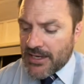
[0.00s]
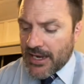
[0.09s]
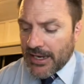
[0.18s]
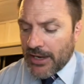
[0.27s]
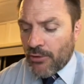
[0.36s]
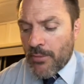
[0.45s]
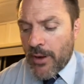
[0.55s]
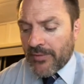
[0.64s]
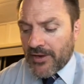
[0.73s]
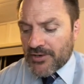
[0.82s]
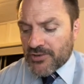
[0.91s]
Again,
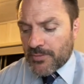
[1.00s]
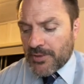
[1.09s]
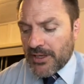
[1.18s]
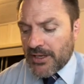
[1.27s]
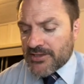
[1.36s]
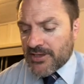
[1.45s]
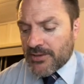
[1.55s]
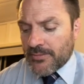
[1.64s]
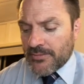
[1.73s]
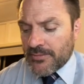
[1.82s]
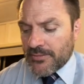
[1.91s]
remembering that a
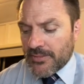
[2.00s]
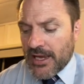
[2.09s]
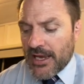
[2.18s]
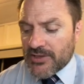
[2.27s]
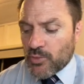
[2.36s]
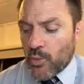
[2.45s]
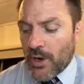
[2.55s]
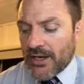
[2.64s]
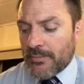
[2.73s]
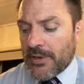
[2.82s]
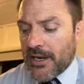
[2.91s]
trapezium has
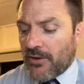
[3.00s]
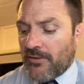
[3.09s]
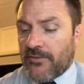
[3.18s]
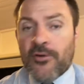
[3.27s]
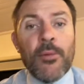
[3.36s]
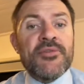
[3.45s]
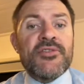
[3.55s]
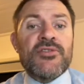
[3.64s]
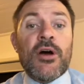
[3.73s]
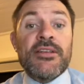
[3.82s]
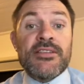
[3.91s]
one pair of opposite
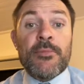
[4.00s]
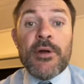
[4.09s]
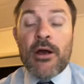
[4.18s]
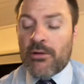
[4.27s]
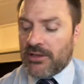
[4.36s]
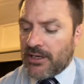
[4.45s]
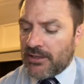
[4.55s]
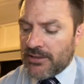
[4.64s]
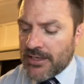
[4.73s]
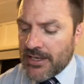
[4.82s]
sides that are parallel.